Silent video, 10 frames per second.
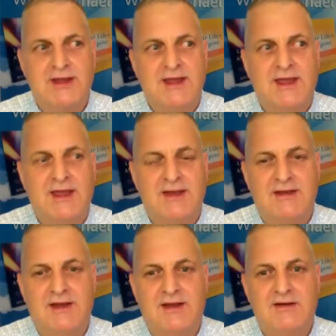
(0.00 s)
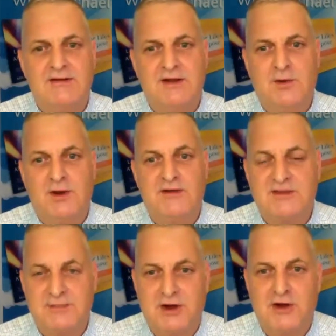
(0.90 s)
And you know what?
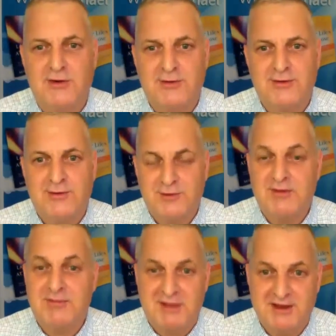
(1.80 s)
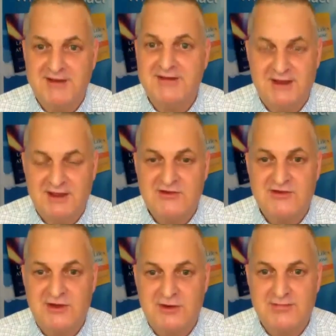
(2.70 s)
Tomorrow, we're repeating today's
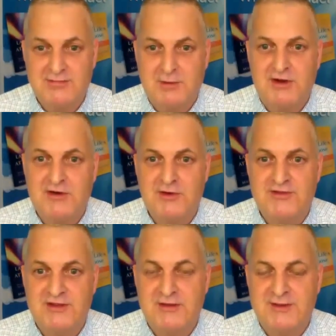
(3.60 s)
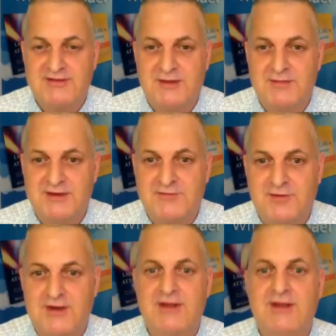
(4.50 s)
show, but we're going to do a little bit something
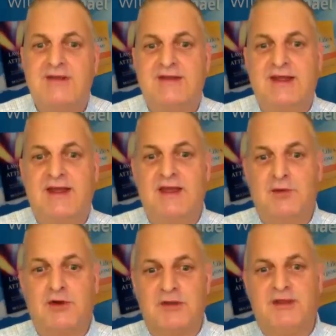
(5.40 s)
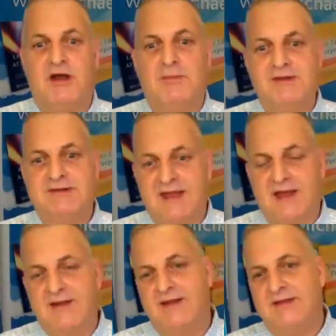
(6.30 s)
different. Today, we're going to be helping
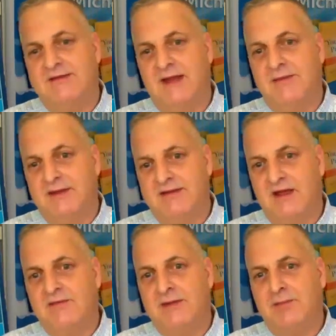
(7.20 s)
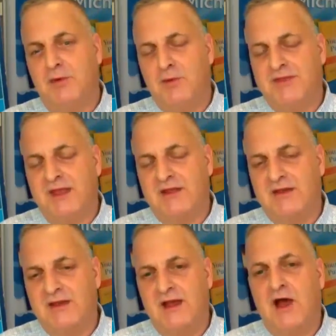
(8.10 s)
Dana and Debbie tell people
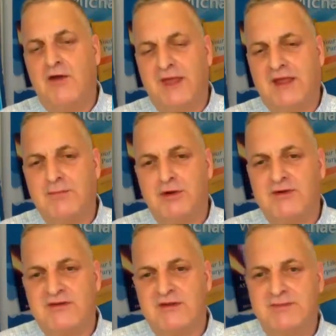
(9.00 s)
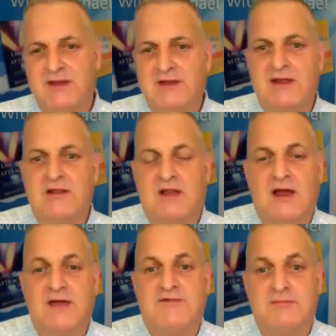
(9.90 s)
how they can participate
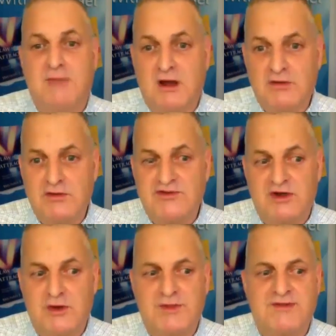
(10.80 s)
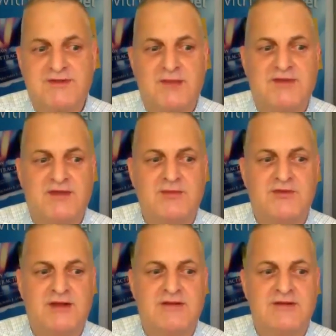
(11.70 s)
live tomorrow's show with the same
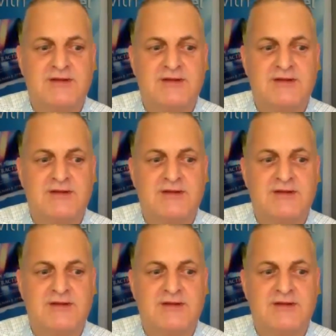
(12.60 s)
subject.